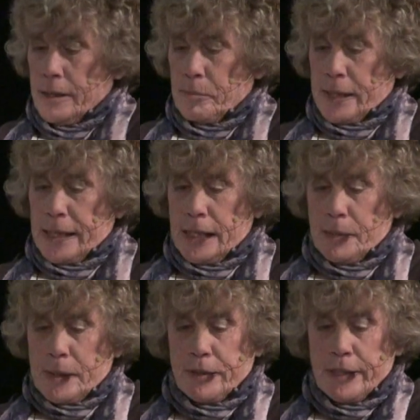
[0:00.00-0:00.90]
but
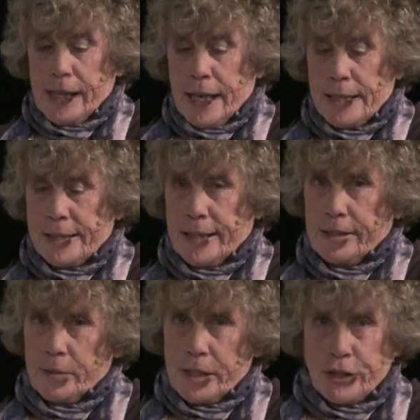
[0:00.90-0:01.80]
I'm going to kind of stick
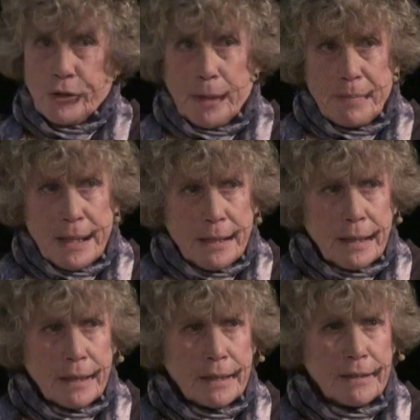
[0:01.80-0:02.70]
to my script
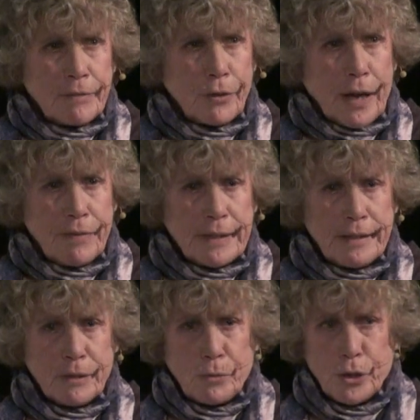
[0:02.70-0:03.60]
because I've crafted
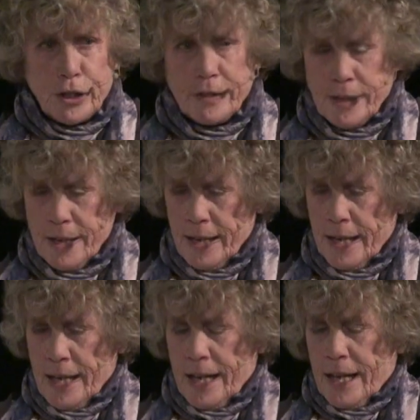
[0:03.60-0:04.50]
some words.
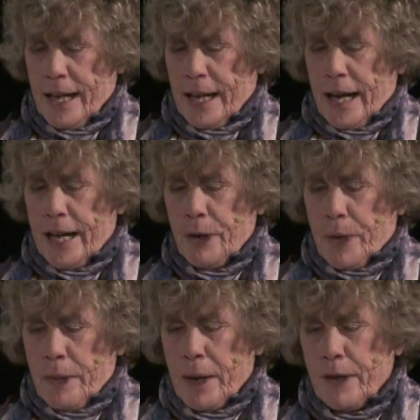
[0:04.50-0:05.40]

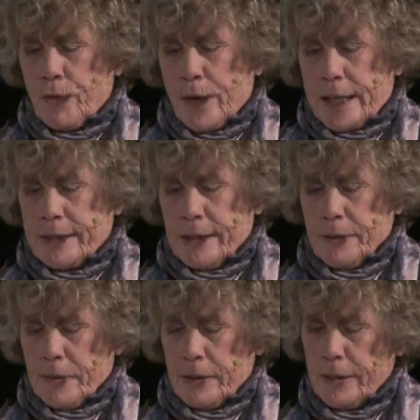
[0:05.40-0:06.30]
Anyway, my voice,
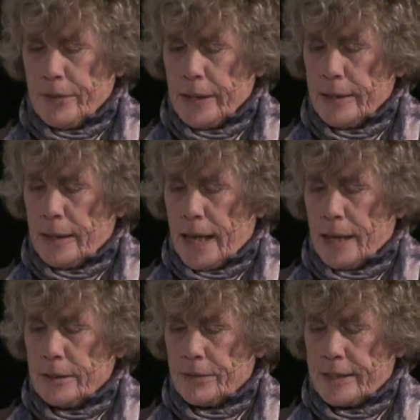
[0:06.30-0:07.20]
living in the
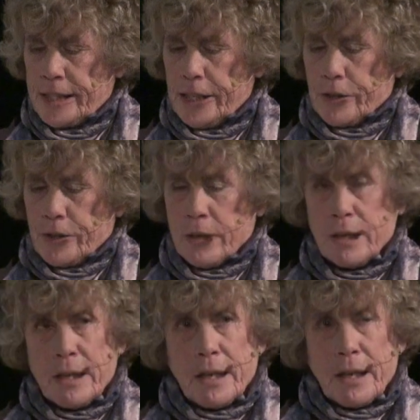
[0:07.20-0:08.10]
land of cedar,
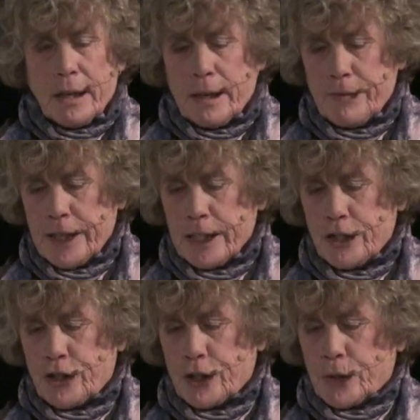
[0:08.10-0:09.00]
living in
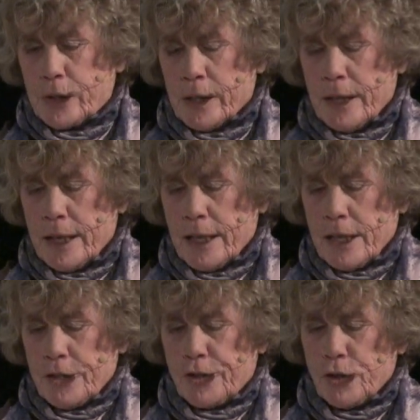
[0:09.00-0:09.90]
Sooke,
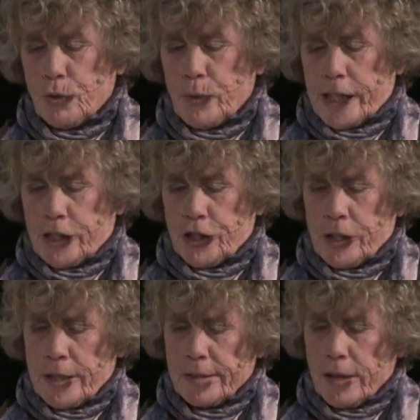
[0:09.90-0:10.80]
so rich,
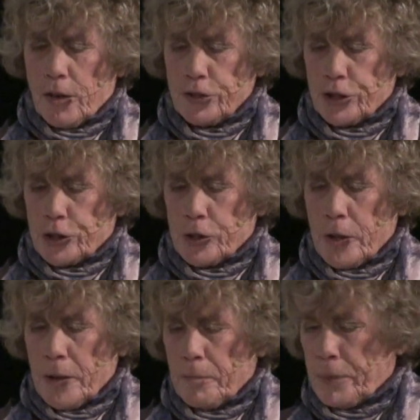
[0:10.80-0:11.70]
its culture,
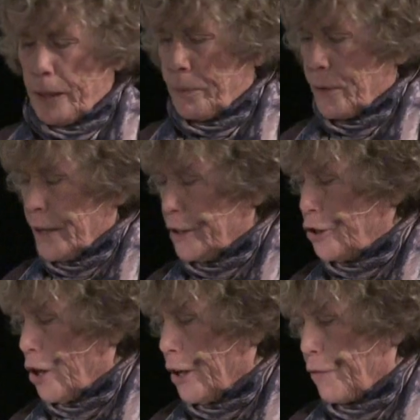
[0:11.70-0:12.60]
people, and
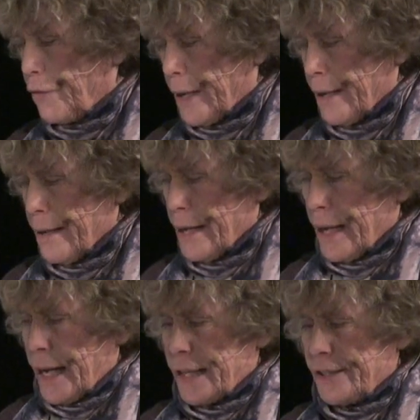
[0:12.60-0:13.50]
geography,
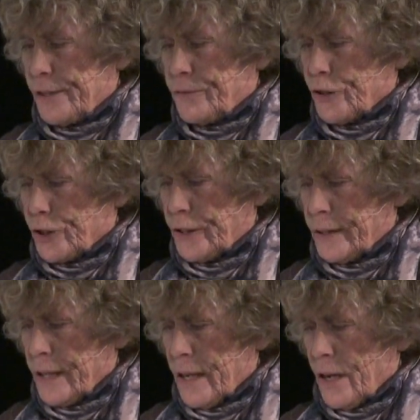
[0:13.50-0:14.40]
as
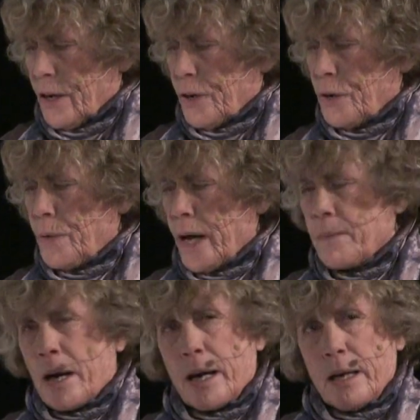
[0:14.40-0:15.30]
diverse. Who
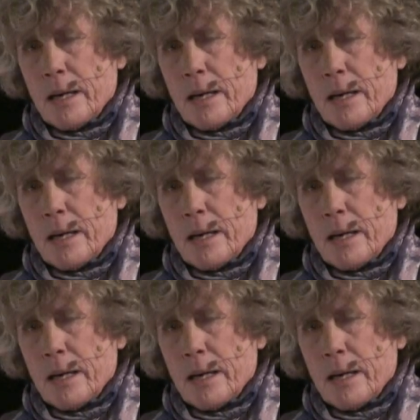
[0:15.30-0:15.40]
am I?